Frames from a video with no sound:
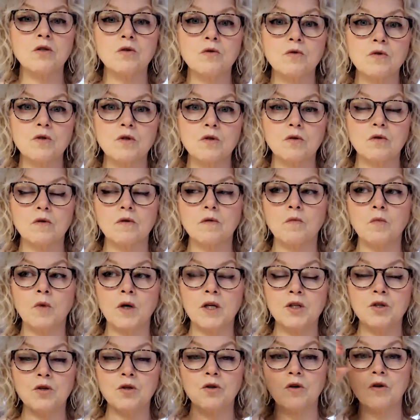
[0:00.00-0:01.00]
you do
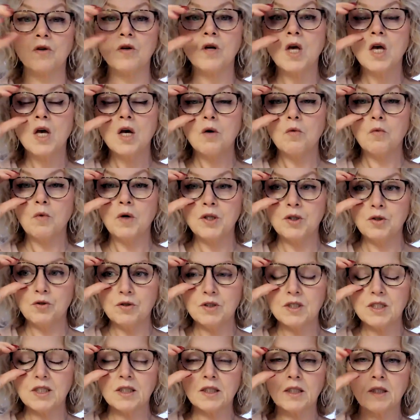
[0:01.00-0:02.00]
when you're
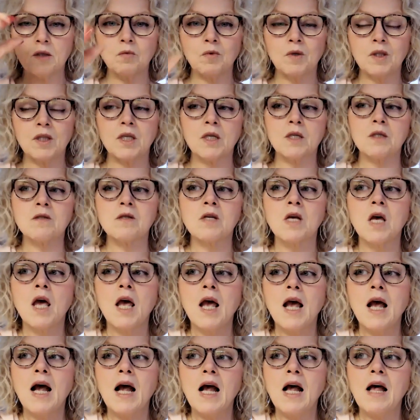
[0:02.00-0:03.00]
dealing with this.
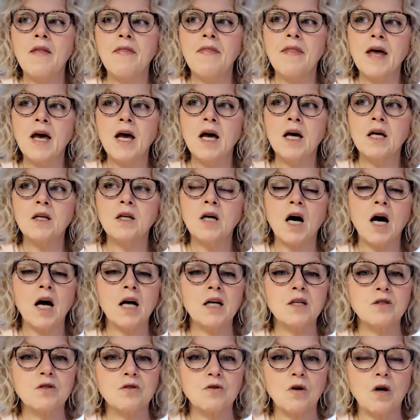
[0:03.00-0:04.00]
And then
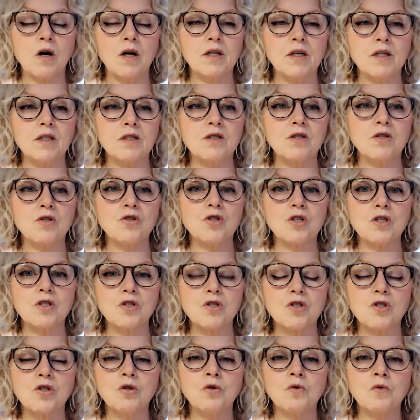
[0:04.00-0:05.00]
I started to
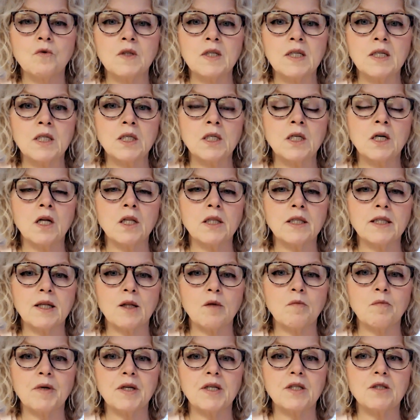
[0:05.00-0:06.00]
just tune in a
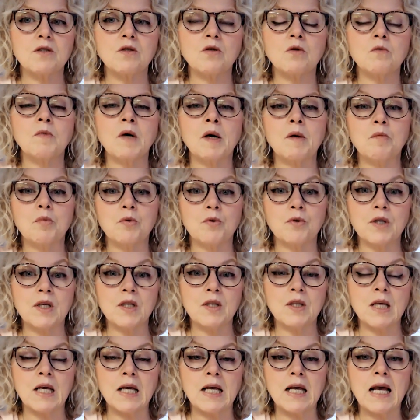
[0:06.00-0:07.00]
little bit to my
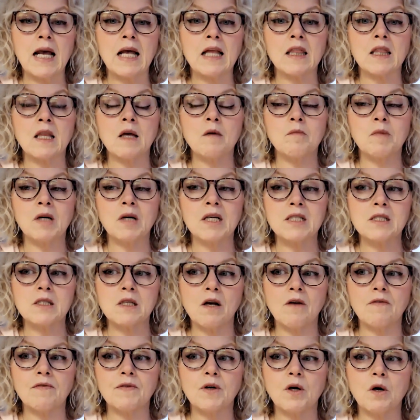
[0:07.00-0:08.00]
breathing and let
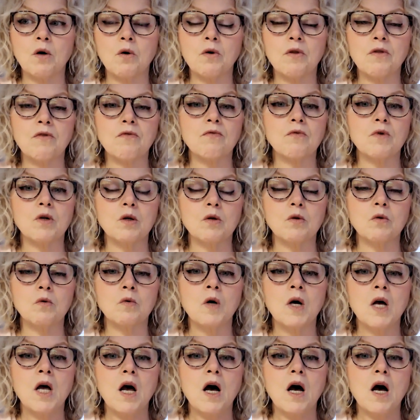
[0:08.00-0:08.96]
myself go through